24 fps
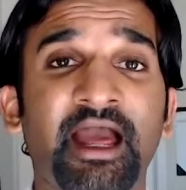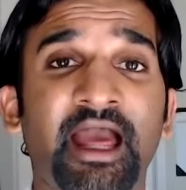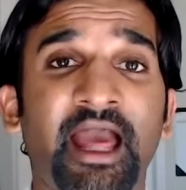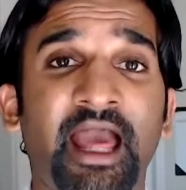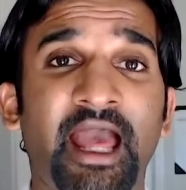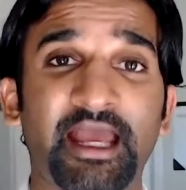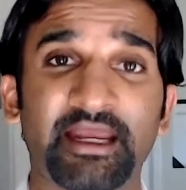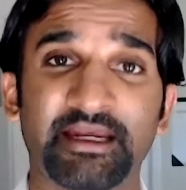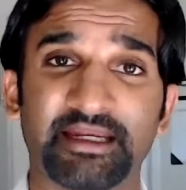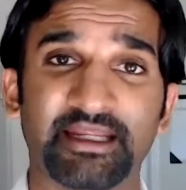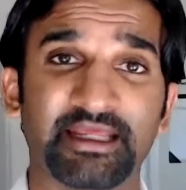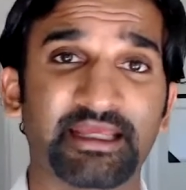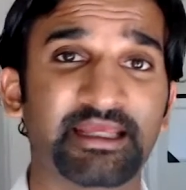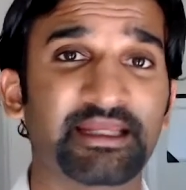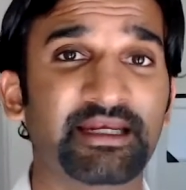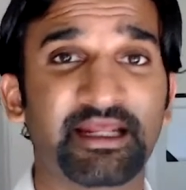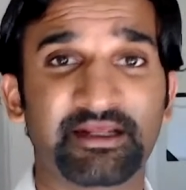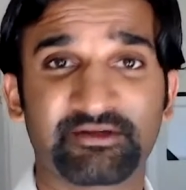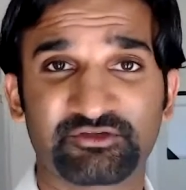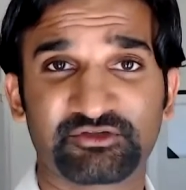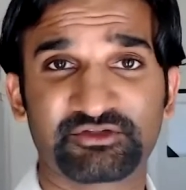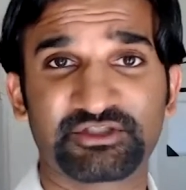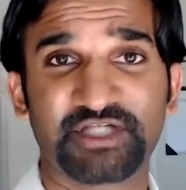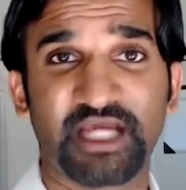and in
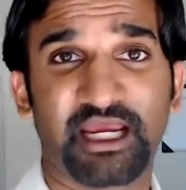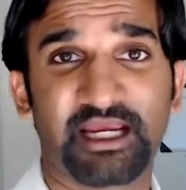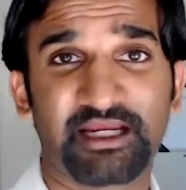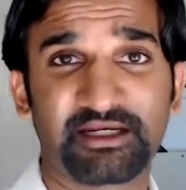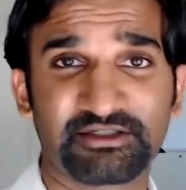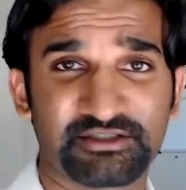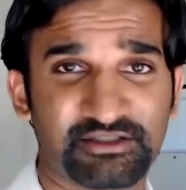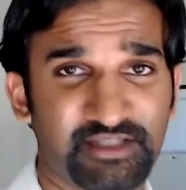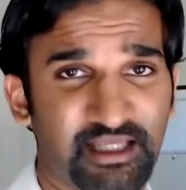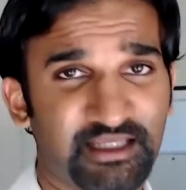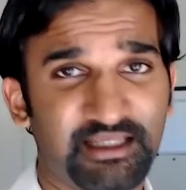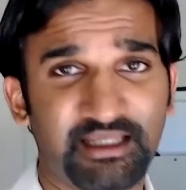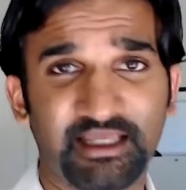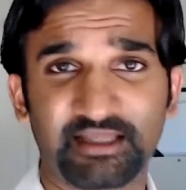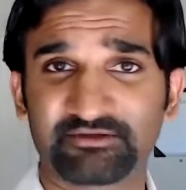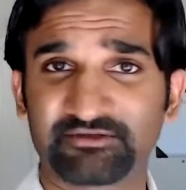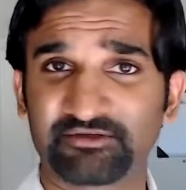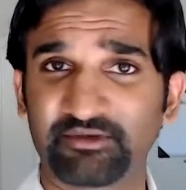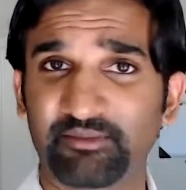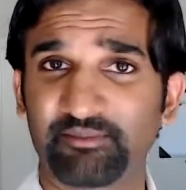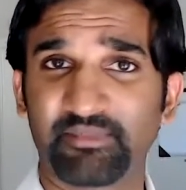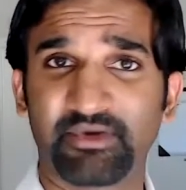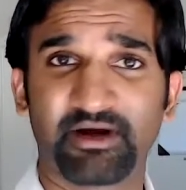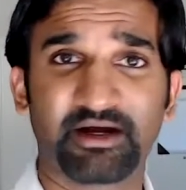exchange they get
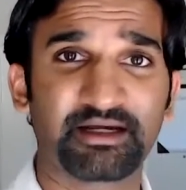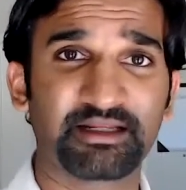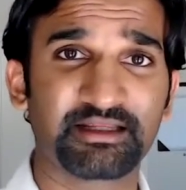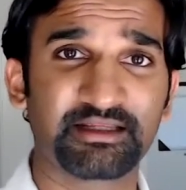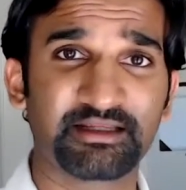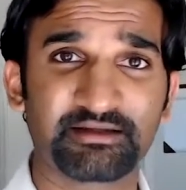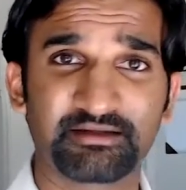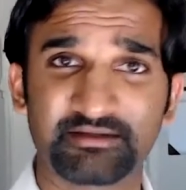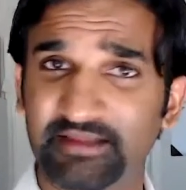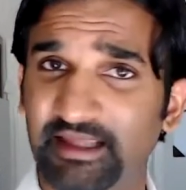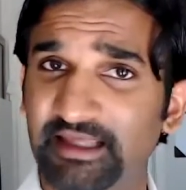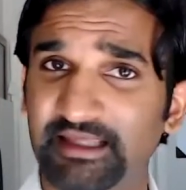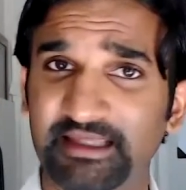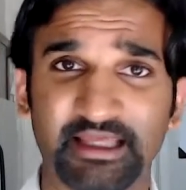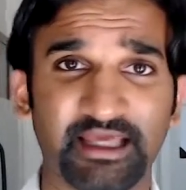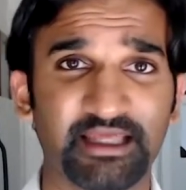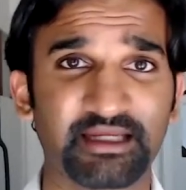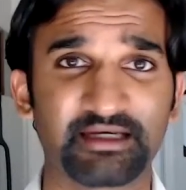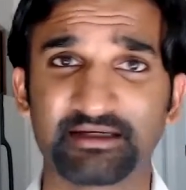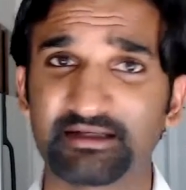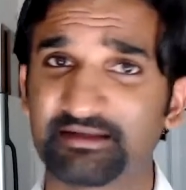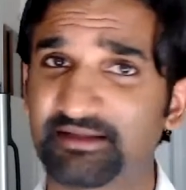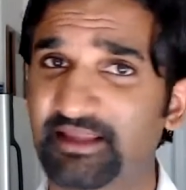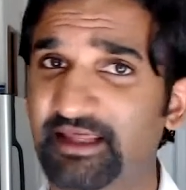some money, they
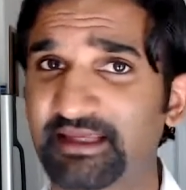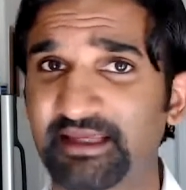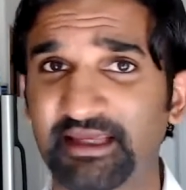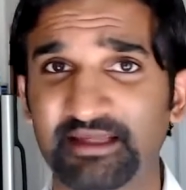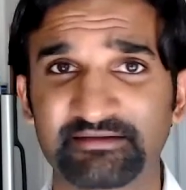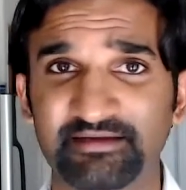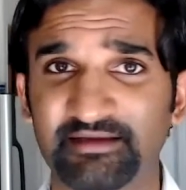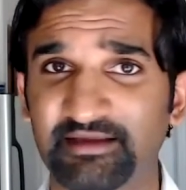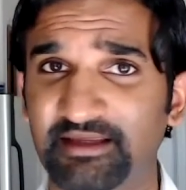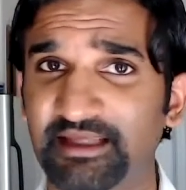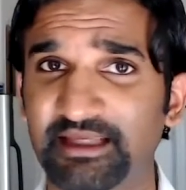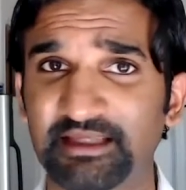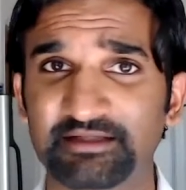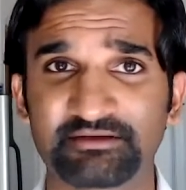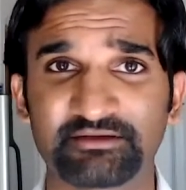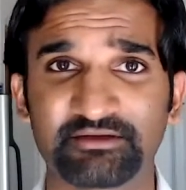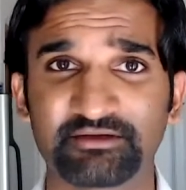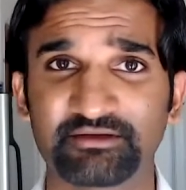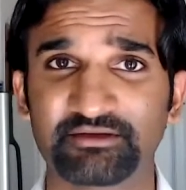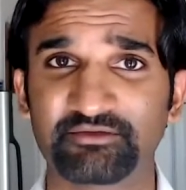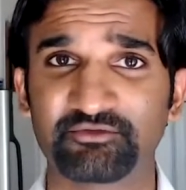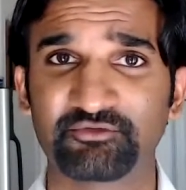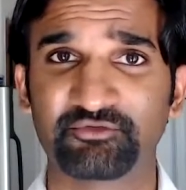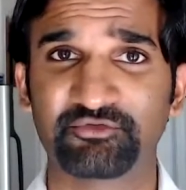get to eat
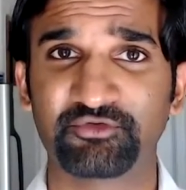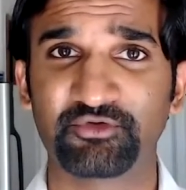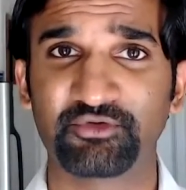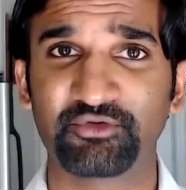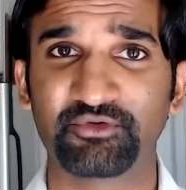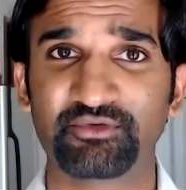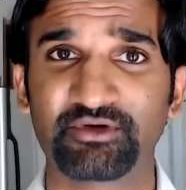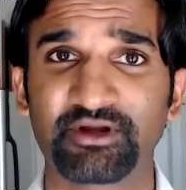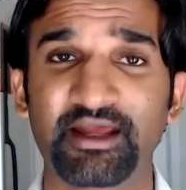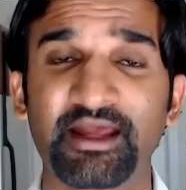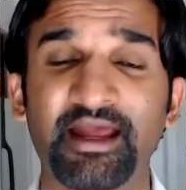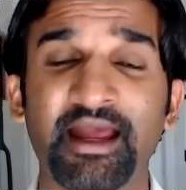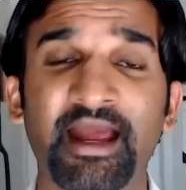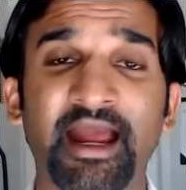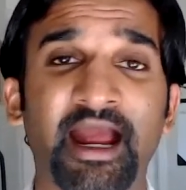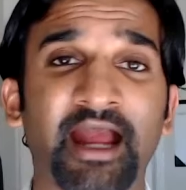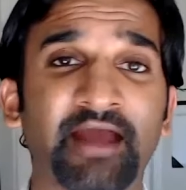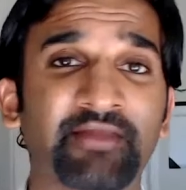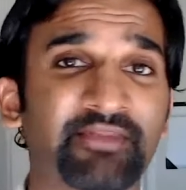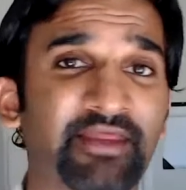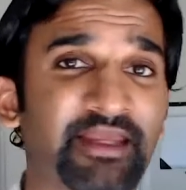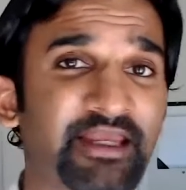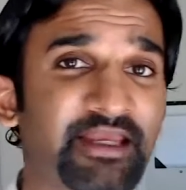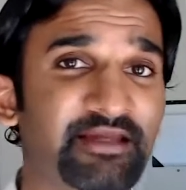food,
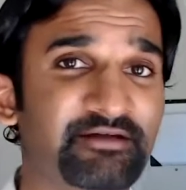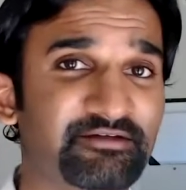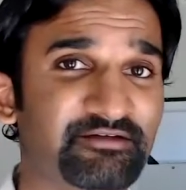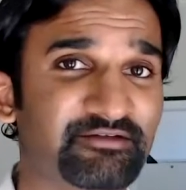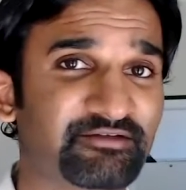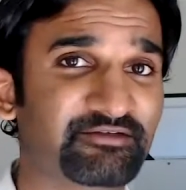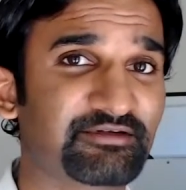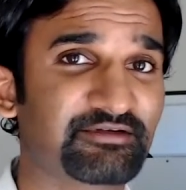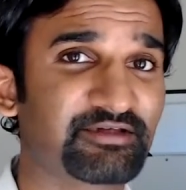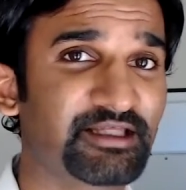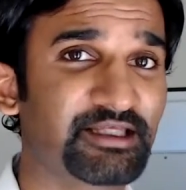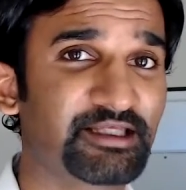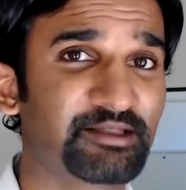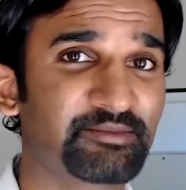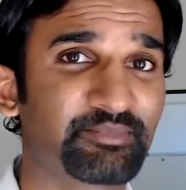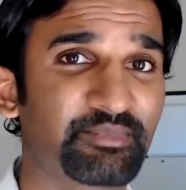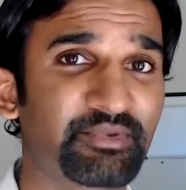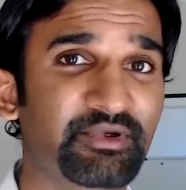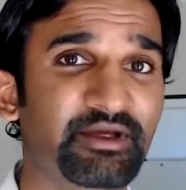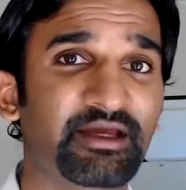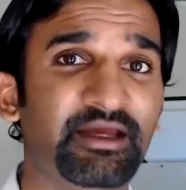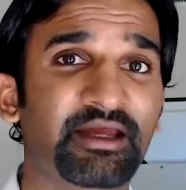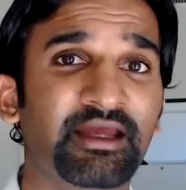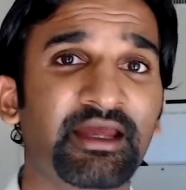and they get to sleep
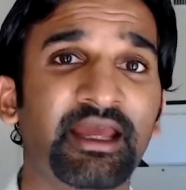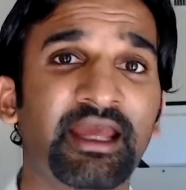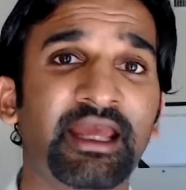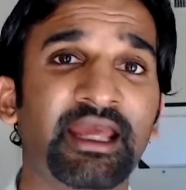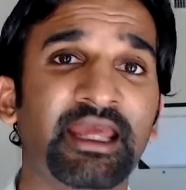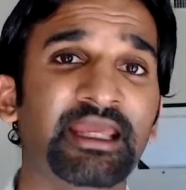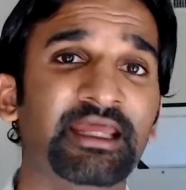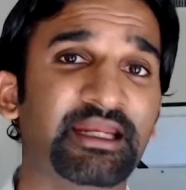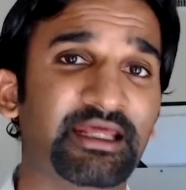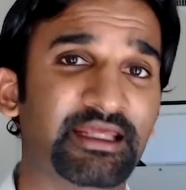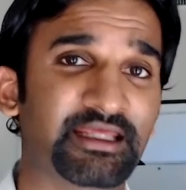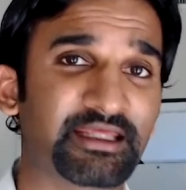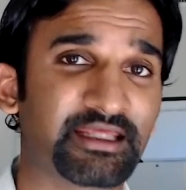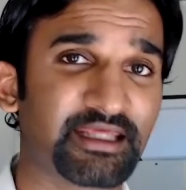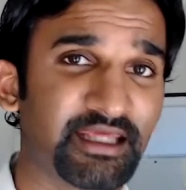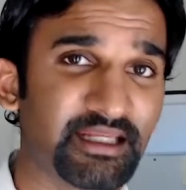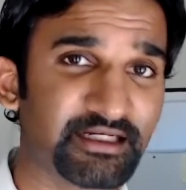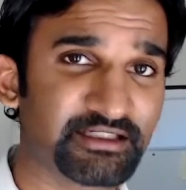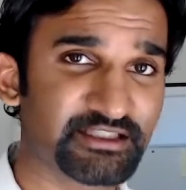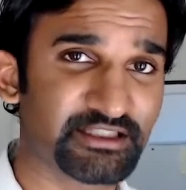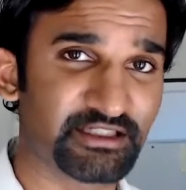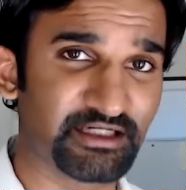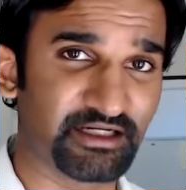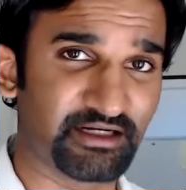in a
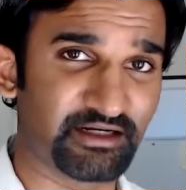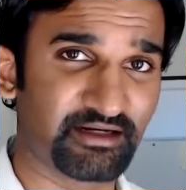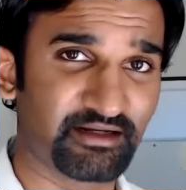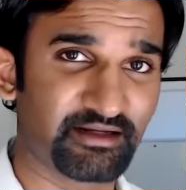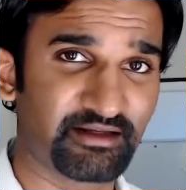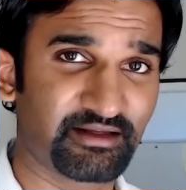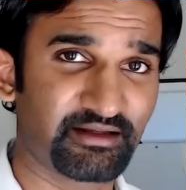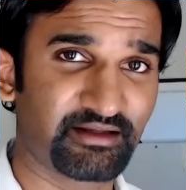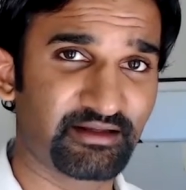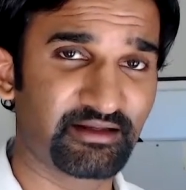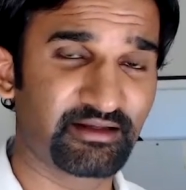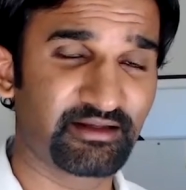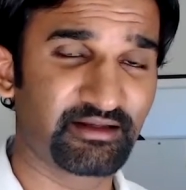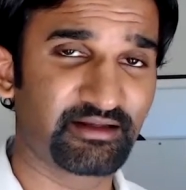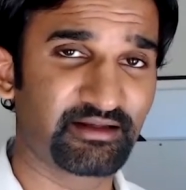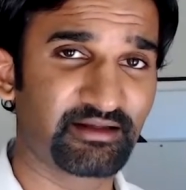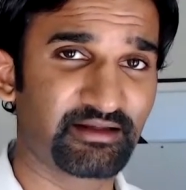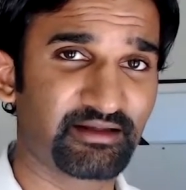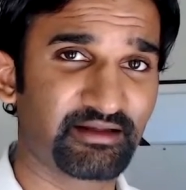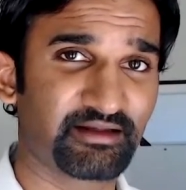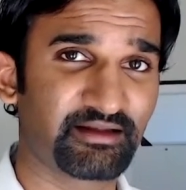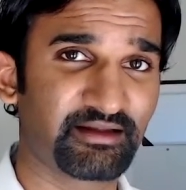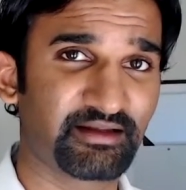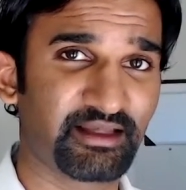kitchen.
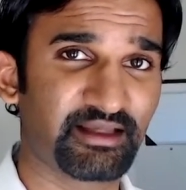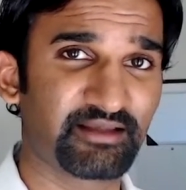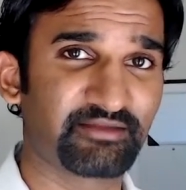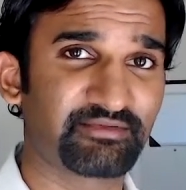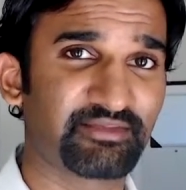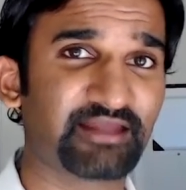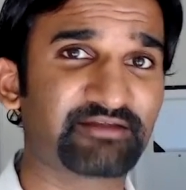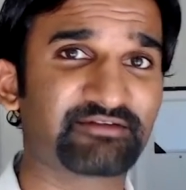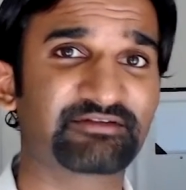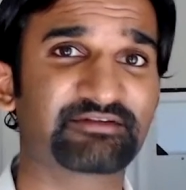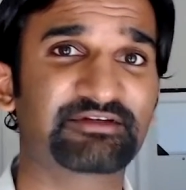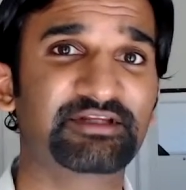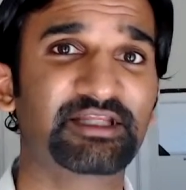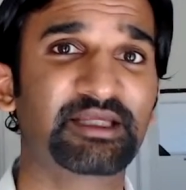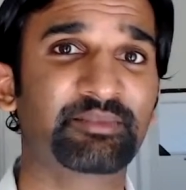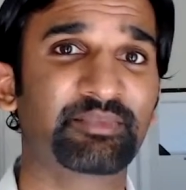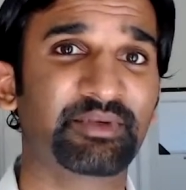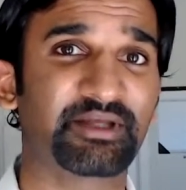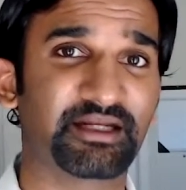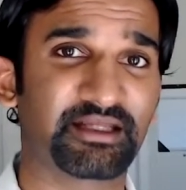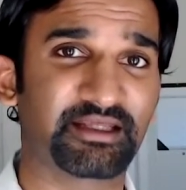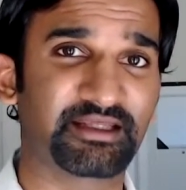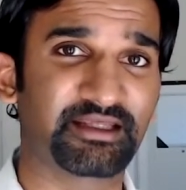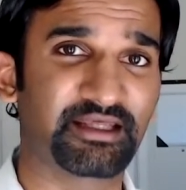They sleep
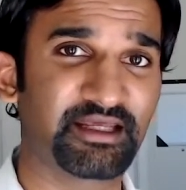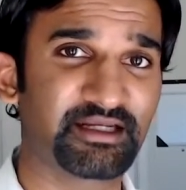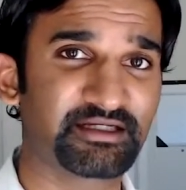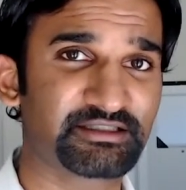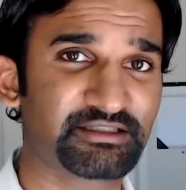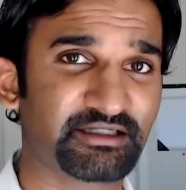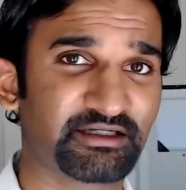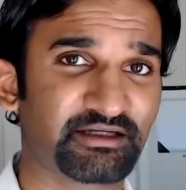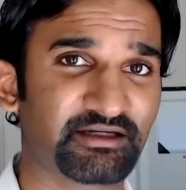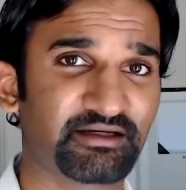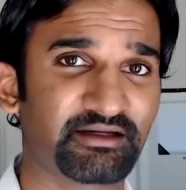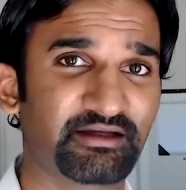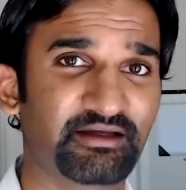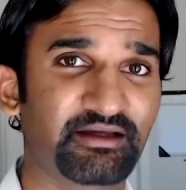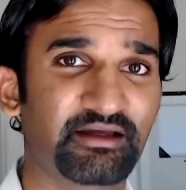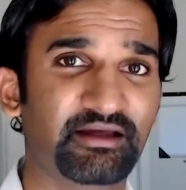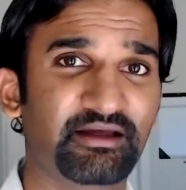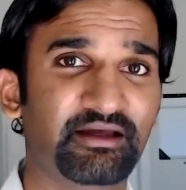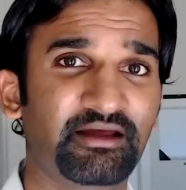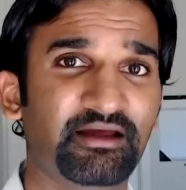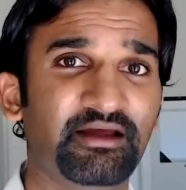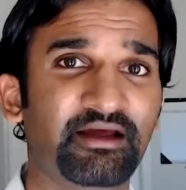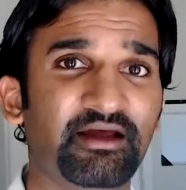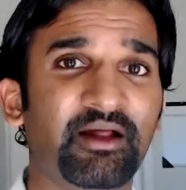in a kitchen
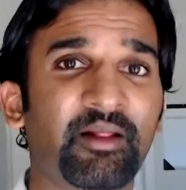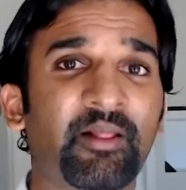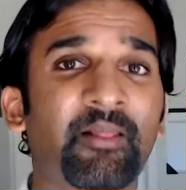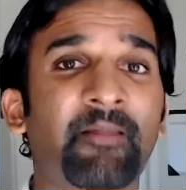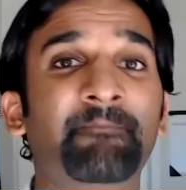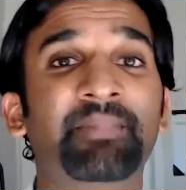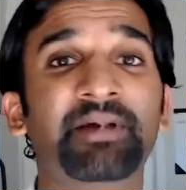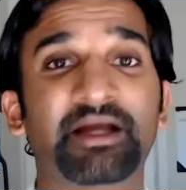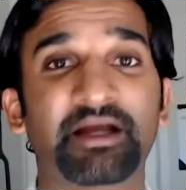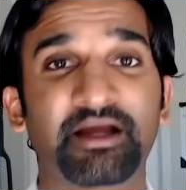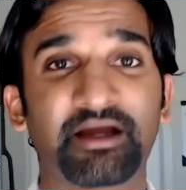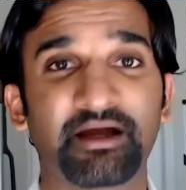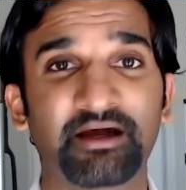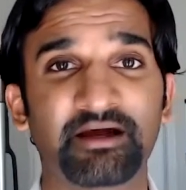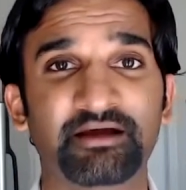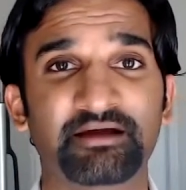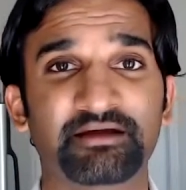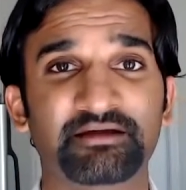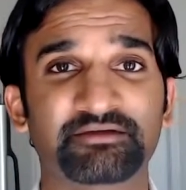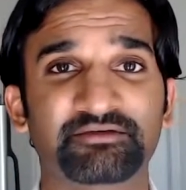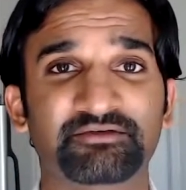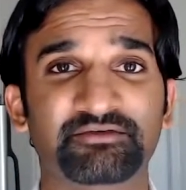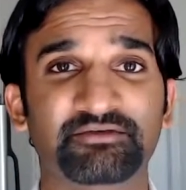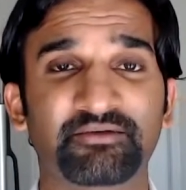
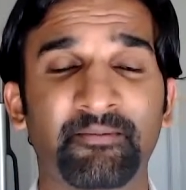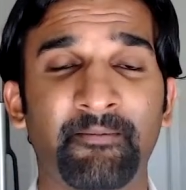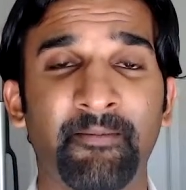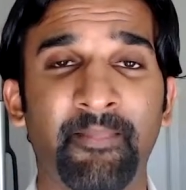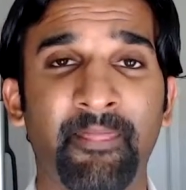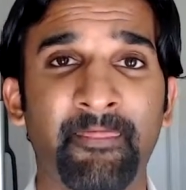because